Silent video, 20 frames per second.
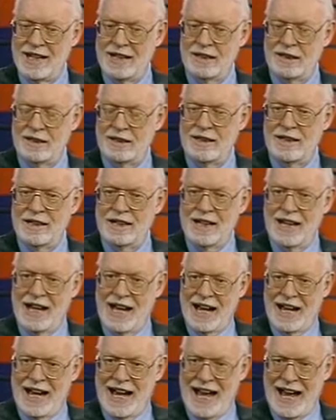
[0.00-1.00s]
in
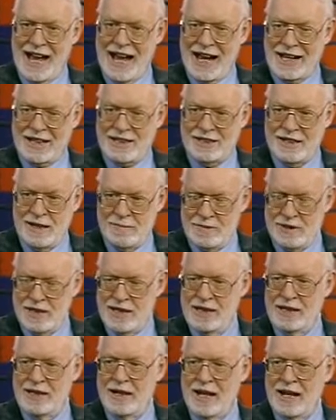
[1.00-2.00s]

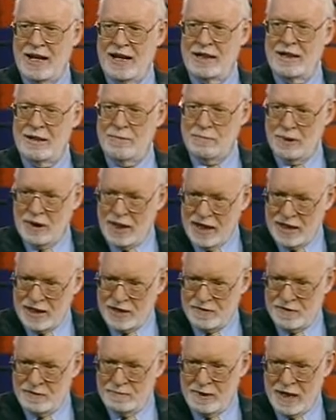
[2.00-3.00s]
accepting
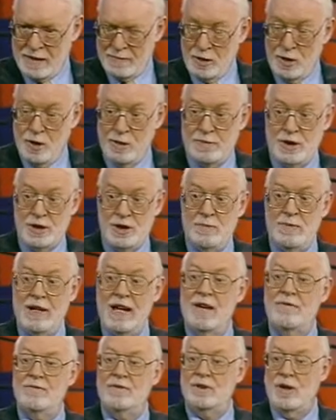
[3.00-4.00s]
complaints from people who presumably
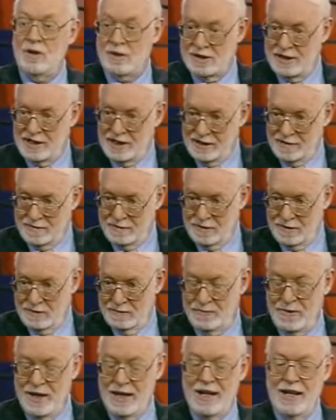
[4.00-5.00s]
have not seen the
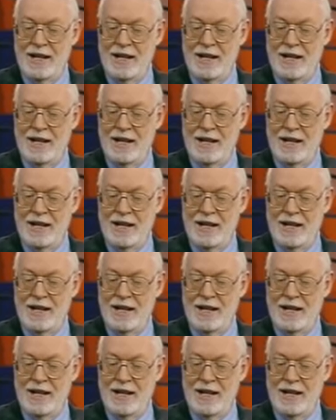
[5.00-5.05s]
film,